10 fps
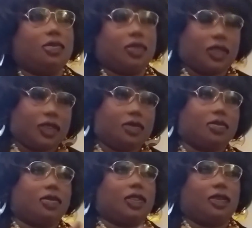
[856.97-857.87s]
But
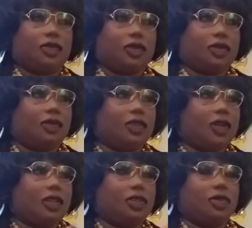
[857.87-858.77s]
if you feel
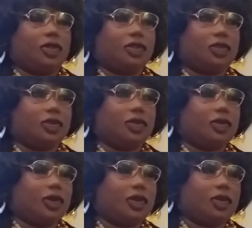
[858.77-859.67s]
like you want
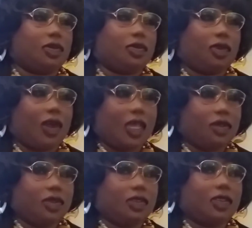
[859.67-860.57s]
to rely
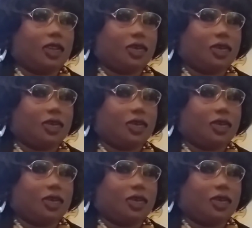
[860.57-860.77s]
on this,